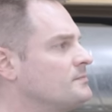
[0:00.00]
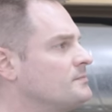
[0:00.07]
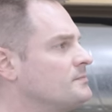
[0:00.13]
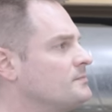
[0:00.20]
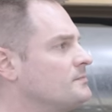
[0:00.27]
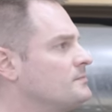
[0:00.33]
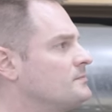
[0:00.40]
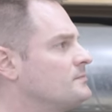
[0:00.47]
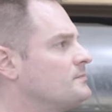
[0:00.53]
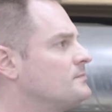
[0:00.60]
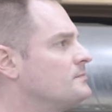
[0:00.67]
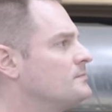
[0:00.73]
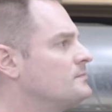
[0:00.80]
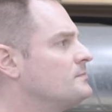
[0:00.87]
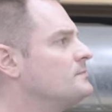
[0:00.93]

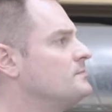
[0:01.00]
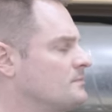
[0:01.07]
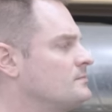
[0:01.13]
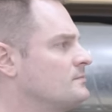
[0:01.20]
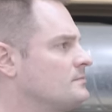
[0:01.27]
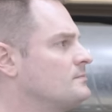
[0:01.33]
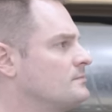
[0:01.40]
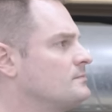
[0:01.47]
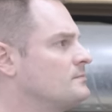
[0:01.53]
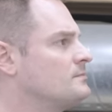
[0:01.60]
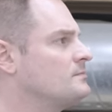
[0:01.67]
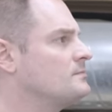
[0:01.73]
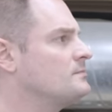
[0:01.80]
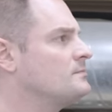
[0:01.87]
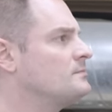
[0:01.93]

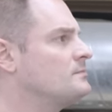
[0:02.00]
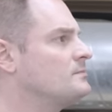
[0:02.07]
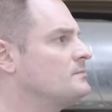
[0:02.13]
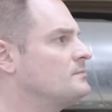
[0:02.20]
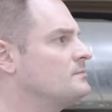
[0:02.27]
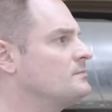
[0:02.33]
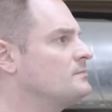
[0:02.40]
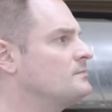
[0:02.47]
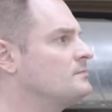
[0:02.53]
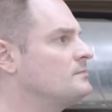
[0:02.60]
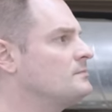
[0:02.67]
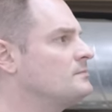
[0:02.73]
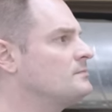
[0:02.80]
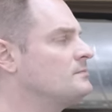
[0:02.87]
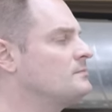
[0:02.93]

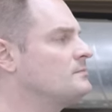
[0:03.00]
No words are spoken by the person on screen.